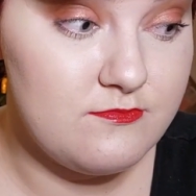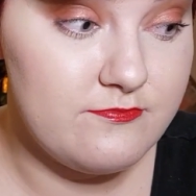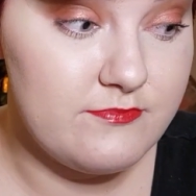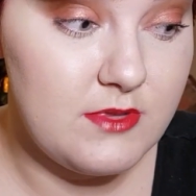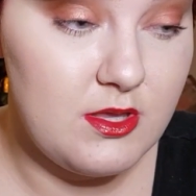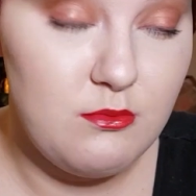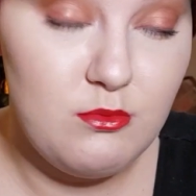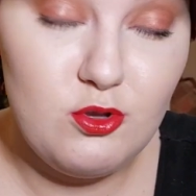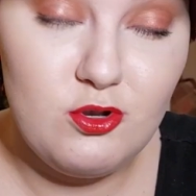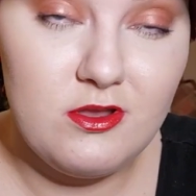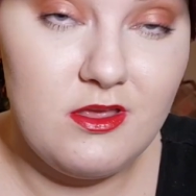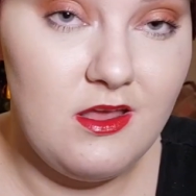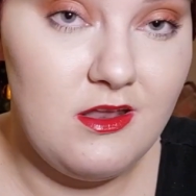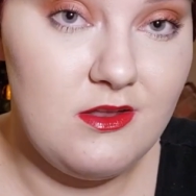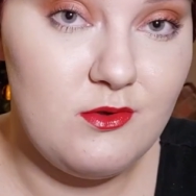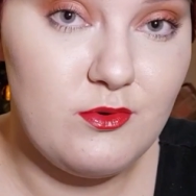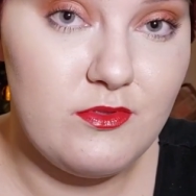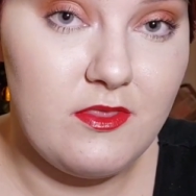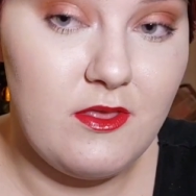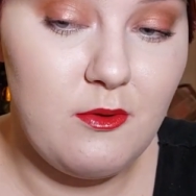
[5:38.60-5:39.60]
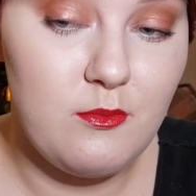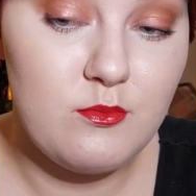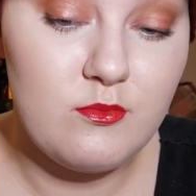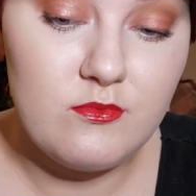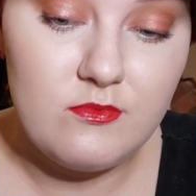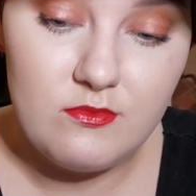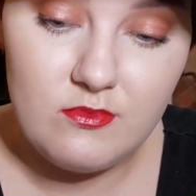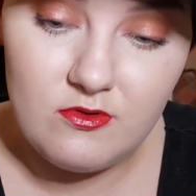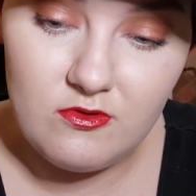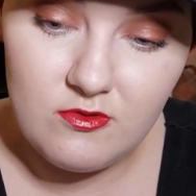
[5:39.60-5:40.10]
communicating with
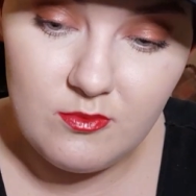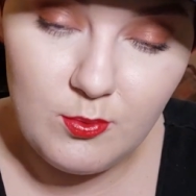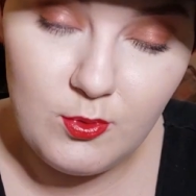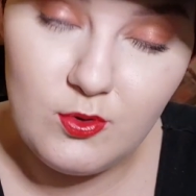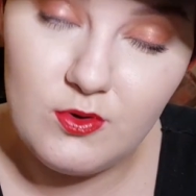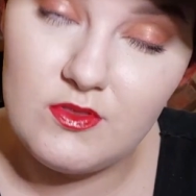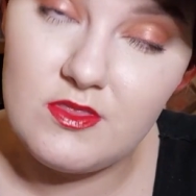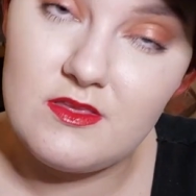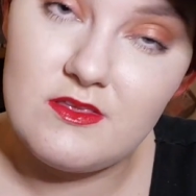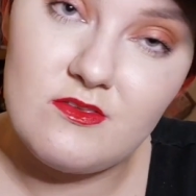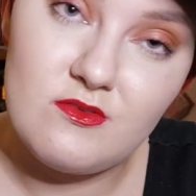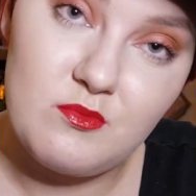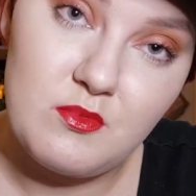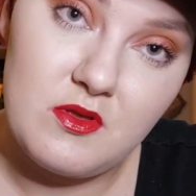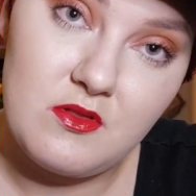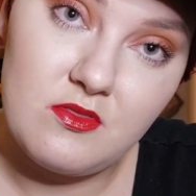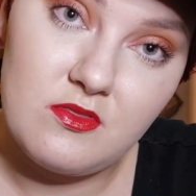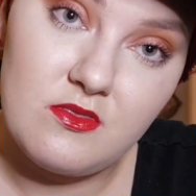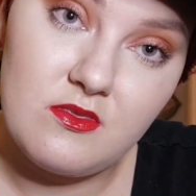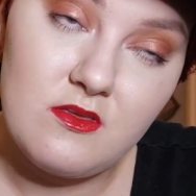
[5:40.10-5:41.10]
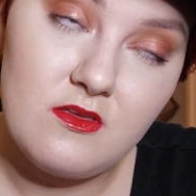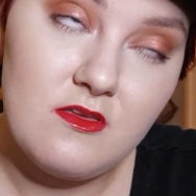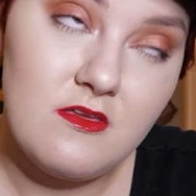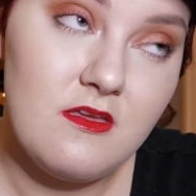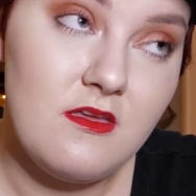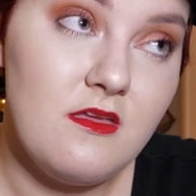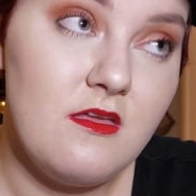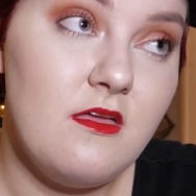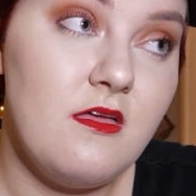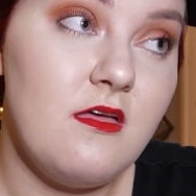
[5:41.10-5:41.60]
them some more this month,
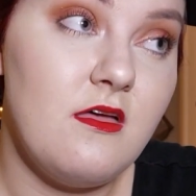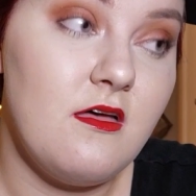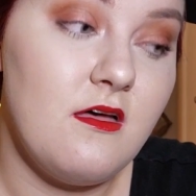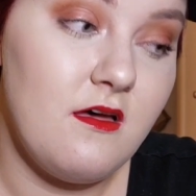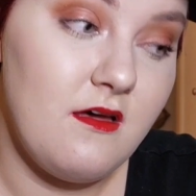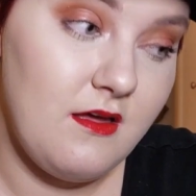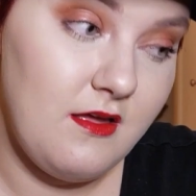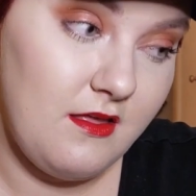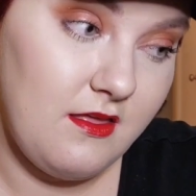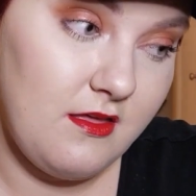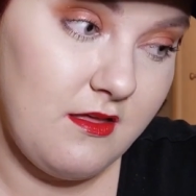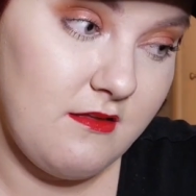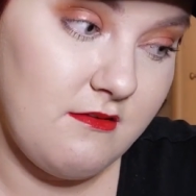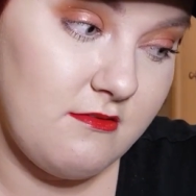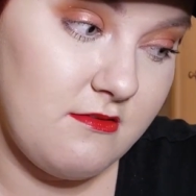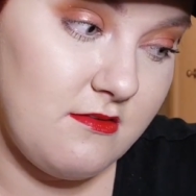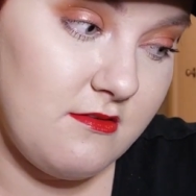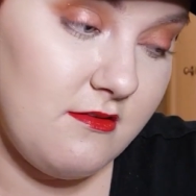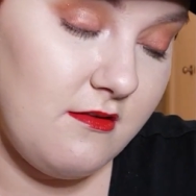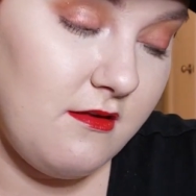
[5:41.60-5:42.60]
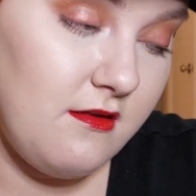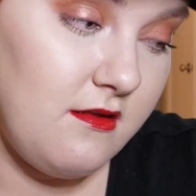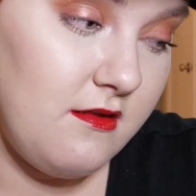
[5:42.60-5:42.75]
I guess.